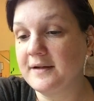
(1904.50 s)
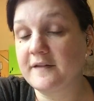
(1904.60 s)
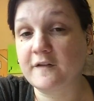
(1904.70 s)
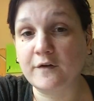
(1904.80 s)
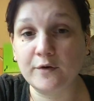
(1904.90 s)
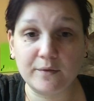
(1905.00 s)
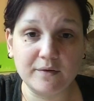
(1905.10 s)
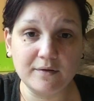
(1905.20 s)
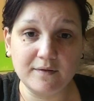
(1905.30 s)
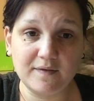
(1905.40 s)

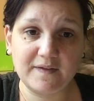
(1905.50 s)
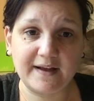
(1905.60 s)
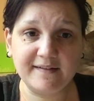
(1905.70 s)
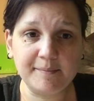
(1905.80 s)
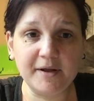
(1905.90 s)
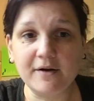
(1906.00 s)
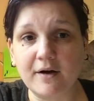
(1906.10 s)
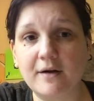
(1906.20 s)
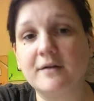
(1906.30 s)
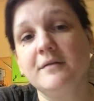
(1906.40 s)
So that's my
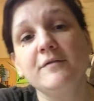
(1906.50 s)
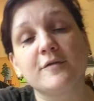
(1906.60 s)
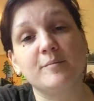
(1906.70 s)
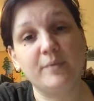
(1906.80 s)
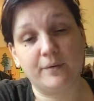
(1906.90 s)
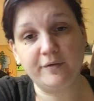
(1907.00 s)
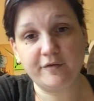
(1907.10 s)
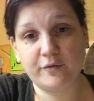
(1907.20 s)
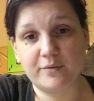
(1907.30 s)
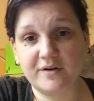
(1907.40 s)
haul from both
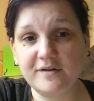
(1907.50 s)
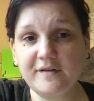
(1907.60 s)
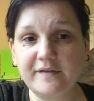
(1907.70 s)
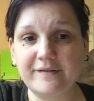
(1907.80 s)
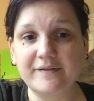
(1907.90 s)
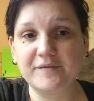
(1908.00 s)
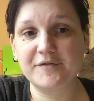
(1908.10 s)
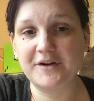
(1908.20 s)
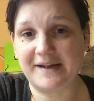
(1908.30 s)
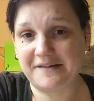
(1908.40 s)
stores
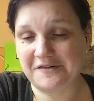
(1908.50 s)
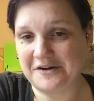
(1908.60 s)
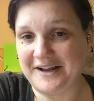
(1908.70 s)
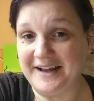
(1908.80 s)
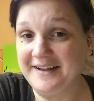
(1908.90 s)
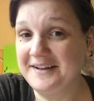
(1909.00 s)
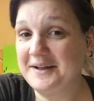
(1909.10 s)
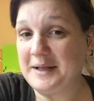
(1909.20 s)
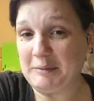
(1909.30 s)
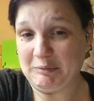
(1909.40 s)
for yesterday.
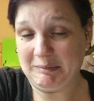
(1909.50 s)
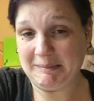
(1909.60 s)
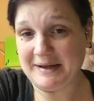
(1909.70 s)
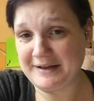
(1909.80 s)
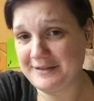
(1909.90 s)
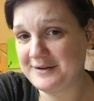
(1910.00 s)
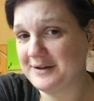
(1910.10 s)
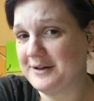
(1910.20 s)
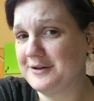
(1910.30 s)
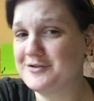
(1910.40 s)
We'll be back at the
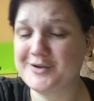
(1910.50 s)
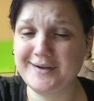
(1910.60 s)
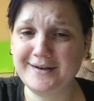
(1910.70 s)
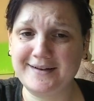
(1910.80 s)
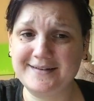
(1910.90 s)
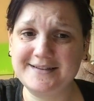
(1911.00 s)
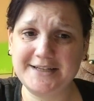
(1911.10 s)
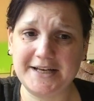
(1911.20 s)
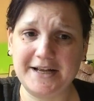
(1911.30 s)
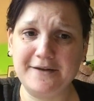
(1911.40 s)
Dollar Tree again
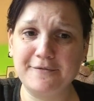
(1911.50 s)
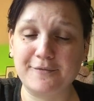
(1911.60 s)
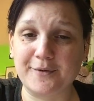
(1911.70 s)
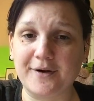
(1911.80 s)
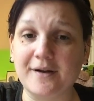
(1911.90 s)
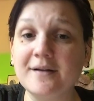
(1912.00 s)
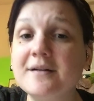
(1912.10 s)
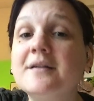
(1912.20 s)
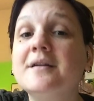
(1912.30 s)
today for